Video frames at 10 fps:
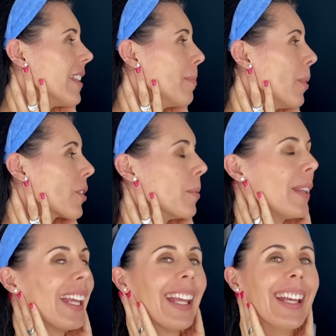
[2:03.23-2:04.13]
at the bottom
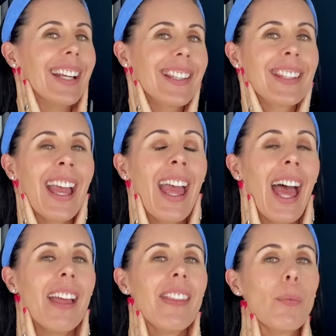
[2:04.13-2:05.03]
of the ears.
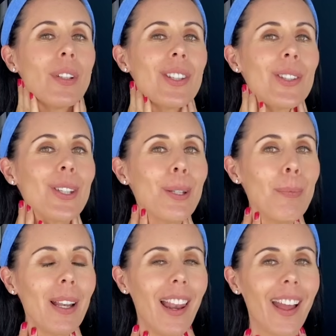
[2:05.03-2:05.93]
And then with
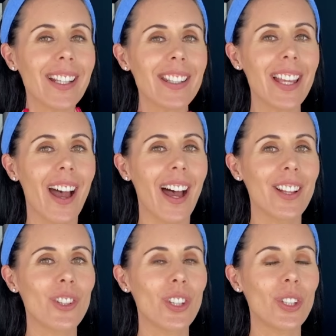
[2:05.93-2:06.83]
super light
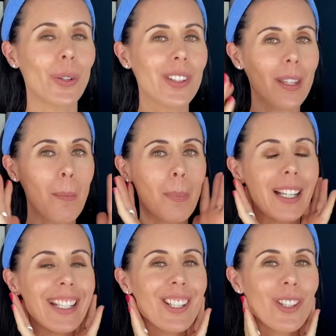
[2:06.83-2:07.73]
touch, you're
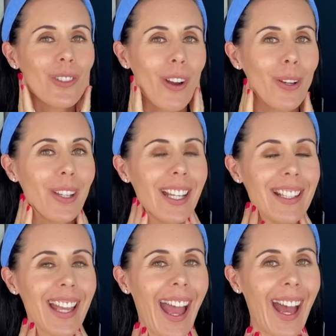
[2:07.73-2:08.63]
simply
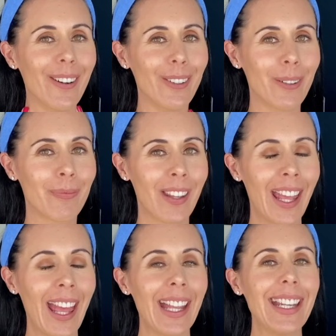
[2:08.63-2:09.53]
stroking down.
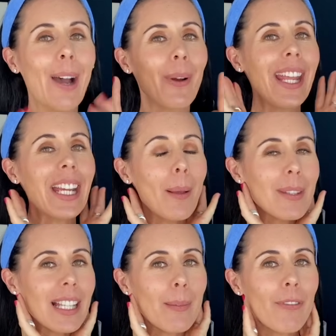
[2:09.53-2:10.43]
Now, when it
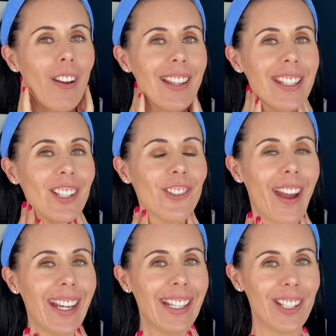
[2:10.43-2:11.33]
comes to lymphatic
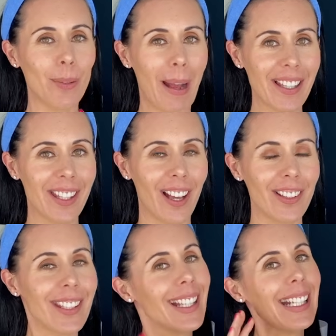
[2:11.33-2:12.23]
drainage
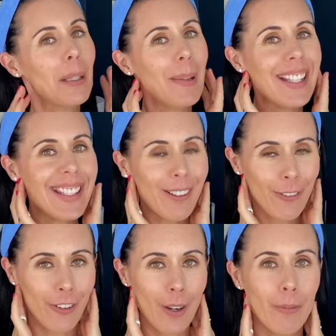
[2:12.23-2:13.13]
massage, it's a little bit
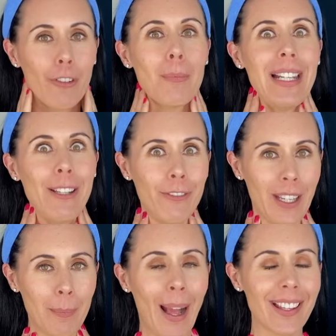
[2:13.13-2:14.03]
different from
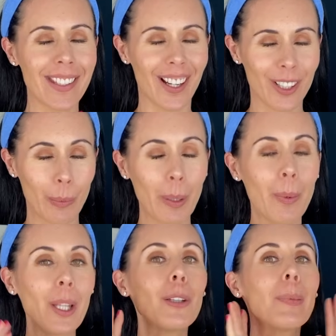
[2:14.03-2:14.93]
lifting massage, and we
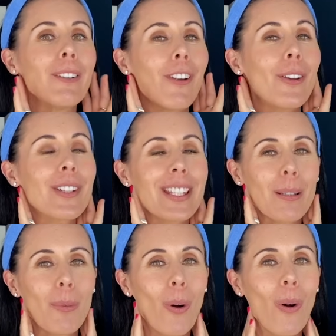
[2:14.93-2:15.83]
will be
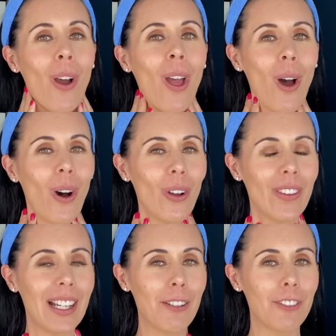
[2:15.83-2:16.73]
focusing more
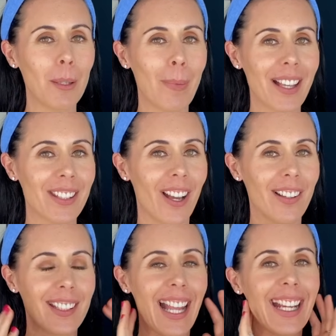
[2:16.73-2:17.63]
on the lifting
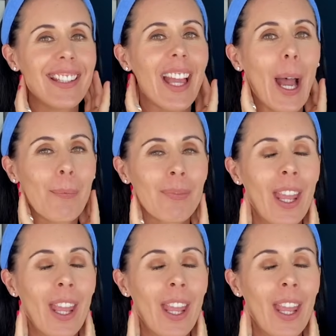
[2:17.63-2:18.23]
massage later.